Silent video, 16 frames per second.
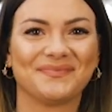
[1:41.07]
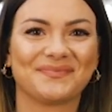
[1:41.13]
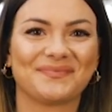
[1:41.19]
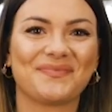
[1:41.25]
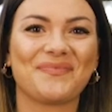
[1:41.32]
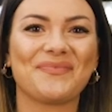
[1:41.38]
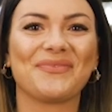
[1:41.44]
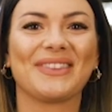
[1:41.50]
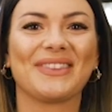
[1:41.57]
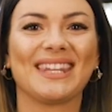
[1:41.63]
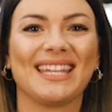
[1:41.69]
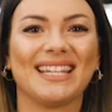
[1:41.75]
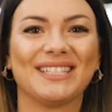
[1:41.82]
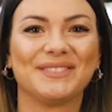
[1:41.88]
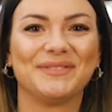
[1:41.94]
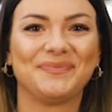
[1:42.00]

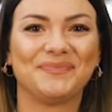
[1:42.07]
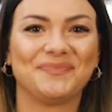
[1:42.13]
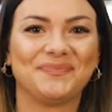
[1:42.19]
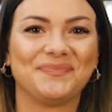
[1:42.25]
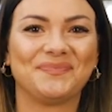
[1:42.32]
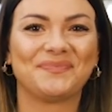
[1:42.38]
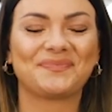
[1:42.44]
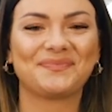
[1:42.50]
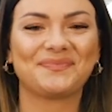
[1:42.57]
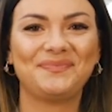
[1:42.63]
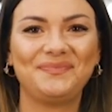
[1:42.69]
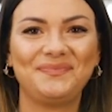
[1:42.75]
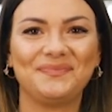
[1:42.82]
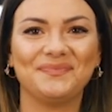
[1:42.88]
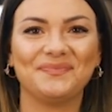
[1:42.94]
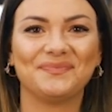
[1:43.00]

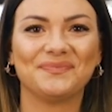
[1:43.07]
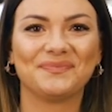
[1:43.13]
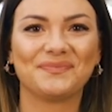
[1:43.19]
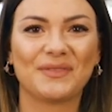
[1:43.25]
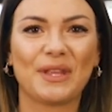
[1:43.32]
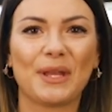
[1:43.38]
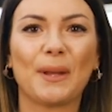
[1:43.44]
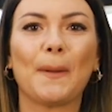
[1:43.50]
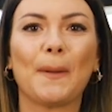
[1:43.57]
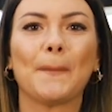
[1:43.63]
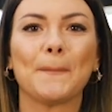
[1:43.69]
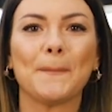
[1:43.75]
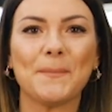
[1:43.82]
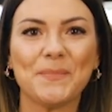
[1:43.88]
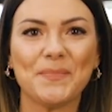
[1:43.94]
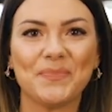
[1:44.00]

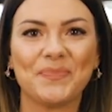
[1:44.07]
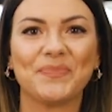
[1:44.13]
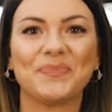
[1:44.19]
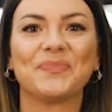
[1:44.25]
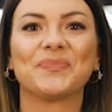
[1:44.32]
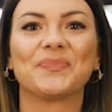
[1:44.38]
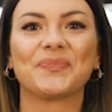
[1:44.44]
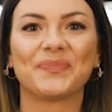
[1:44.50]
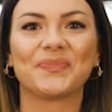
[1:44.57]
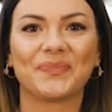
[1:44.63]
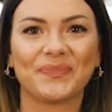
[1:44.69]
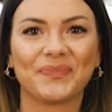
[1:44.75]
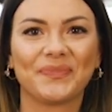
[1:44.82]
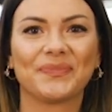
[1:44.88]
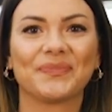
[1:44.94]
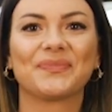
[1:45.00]

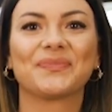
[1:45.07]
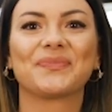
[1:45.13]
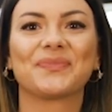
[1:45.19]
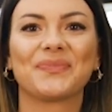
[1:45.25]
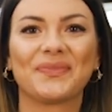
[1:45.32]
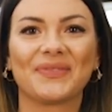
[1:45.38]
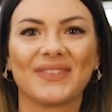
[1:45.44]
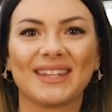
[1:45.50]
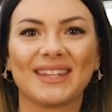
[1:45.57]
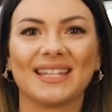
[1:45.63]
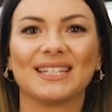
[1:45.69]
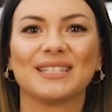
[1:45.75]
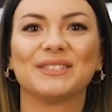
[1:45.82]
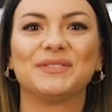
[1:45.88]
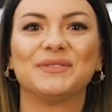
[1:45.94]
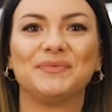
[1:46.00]

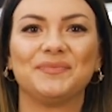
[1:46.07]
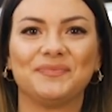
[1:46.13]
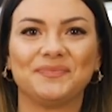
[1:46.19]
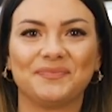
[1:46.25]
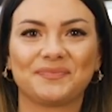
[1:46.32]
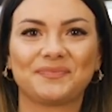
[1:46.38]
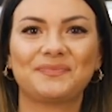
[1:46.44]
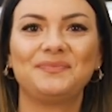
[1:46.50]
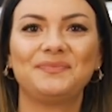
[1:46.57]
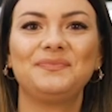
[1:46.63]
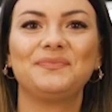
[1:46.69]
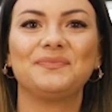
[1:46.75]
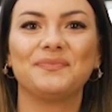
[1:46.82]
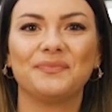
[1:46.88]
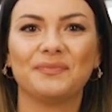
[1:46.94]
[no speech]